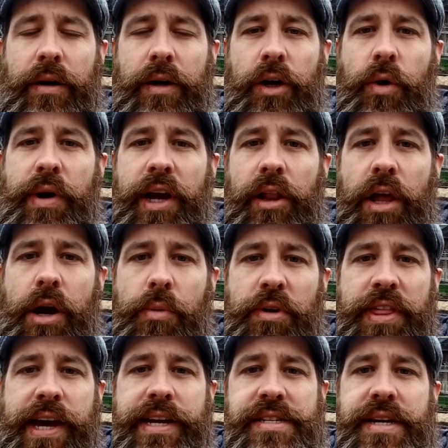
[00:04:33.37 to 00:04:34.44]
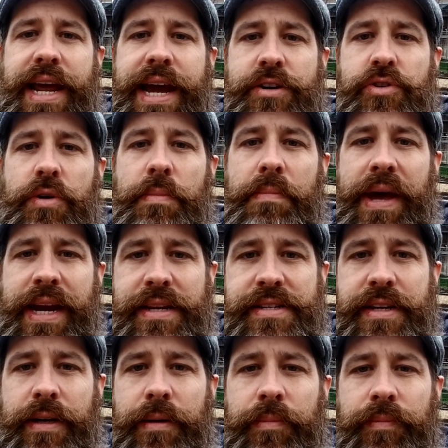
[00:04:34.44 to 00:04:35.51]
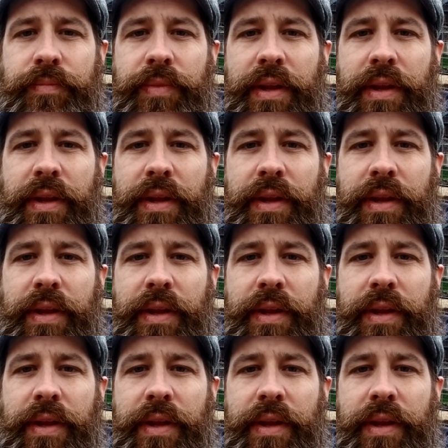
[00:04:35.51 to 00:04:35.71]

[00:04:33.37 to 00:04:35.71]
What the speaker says: Going along with that is natural medicine.